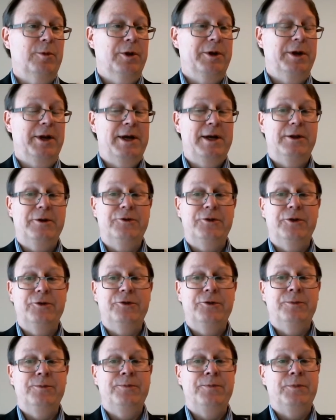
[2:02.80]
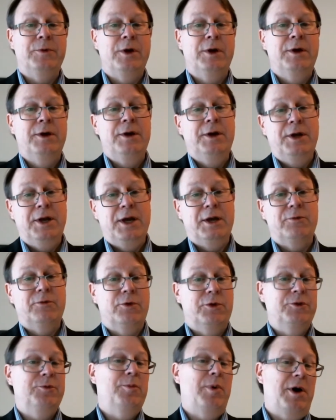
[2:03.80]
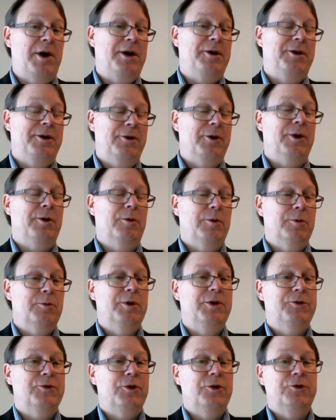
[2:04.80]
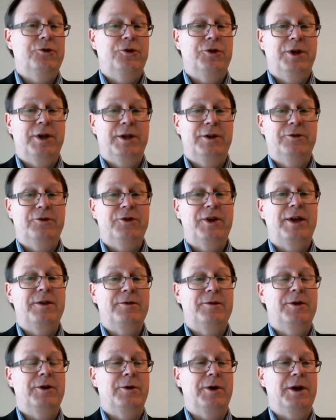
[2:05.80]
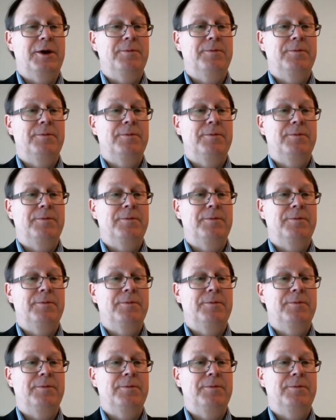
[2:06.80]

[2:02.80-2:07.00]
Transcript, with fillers: analysis, and for his pioneering research in set theory.